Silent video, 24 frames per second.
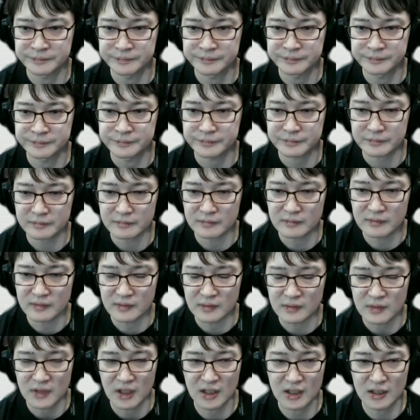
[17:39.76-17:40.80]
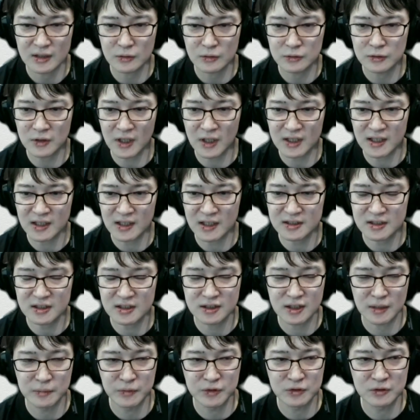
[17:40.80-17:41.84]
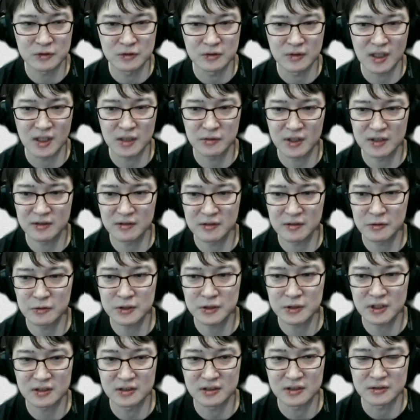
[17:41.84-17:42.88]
quality of the recommendation is improved altogether.